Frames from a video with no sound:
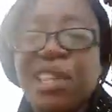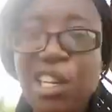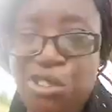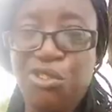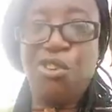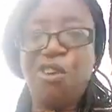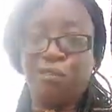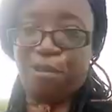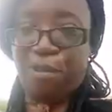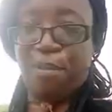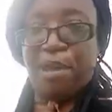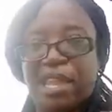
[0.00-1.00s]
is wrong
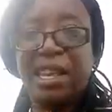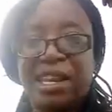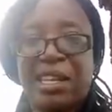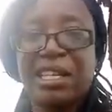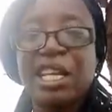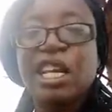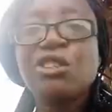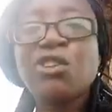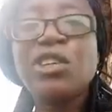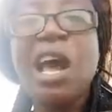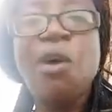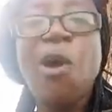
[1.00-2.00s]
from the beginning. So
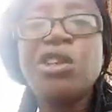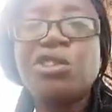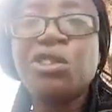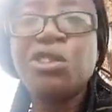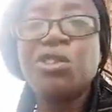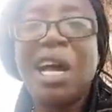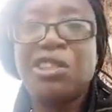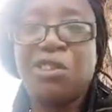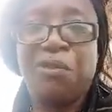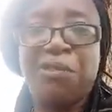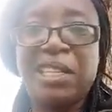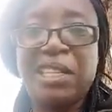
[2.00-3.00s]
now what do you do at
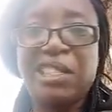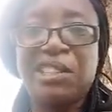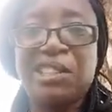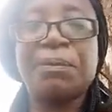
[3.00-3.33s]
your foundation?